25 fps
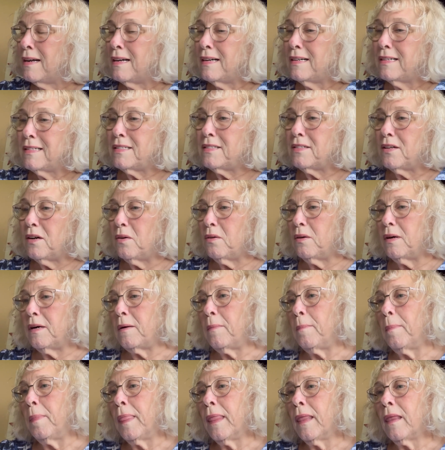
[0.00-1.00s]

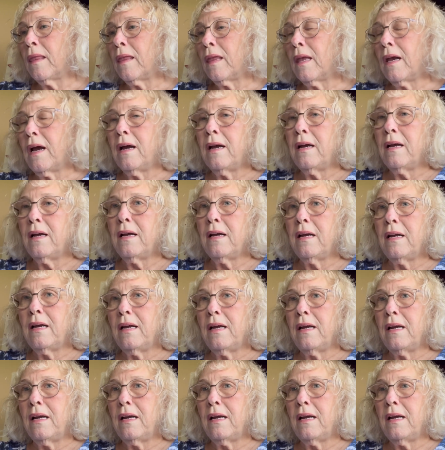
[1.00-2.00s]
So,
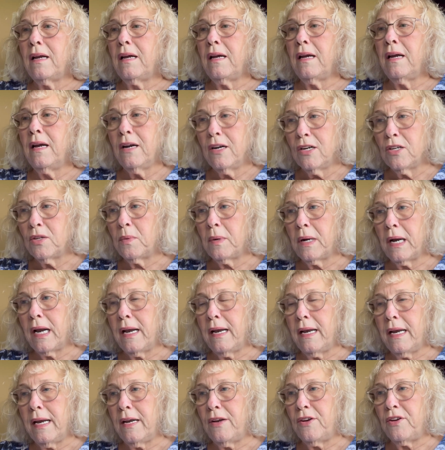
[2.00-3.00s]
here's what
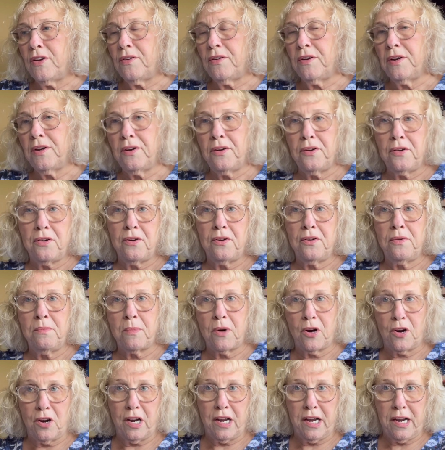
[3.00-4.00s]
I need you to do,
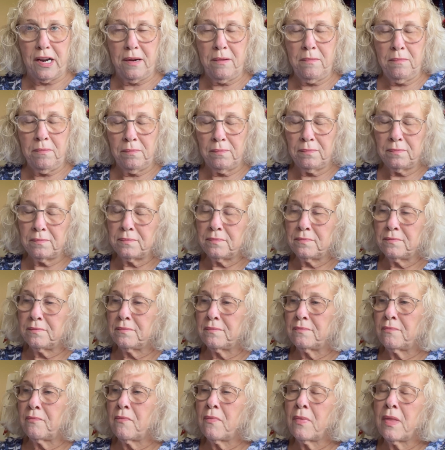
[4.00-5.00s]
Marlene.
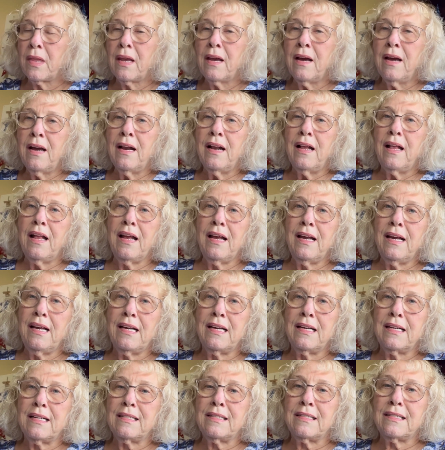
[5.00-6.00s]

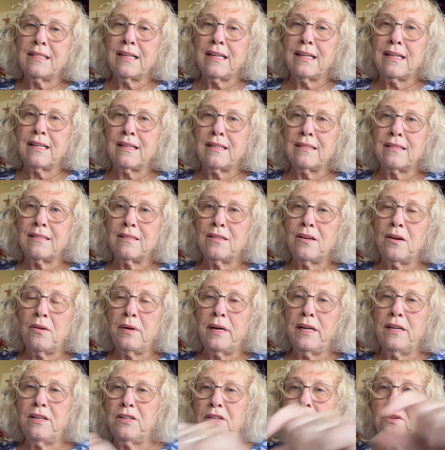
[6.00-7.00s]
Is go
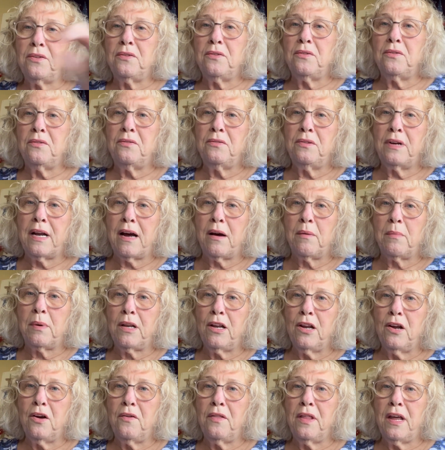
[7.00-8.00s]
into down
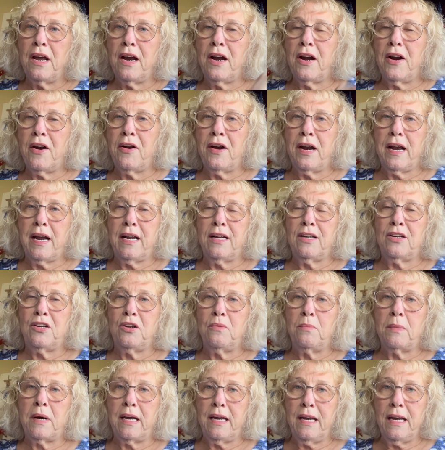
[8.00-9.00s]
below there and
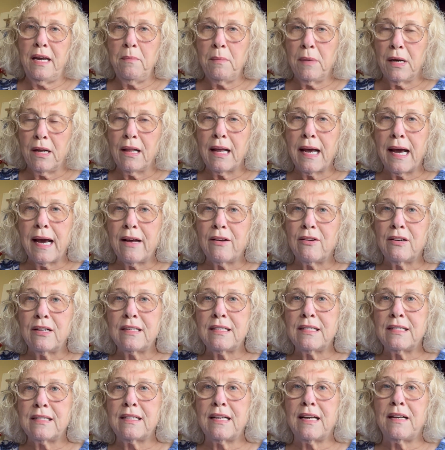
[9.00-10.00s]
to my email
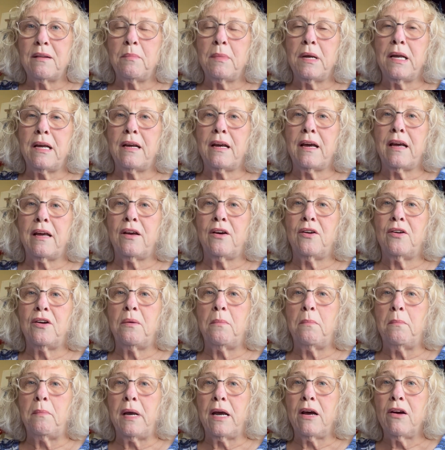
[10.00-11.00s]
address, send me a
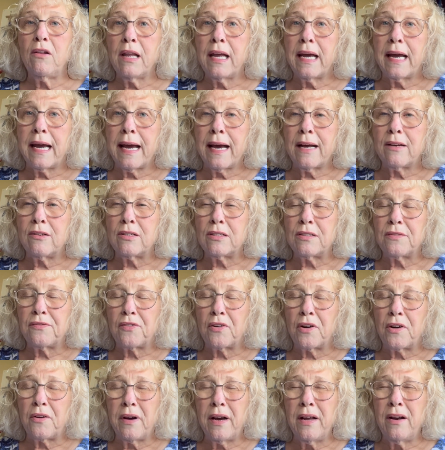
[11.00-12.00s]
good mailing address
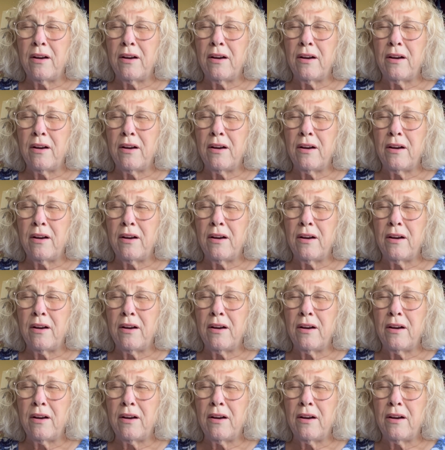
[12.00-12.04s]
for you.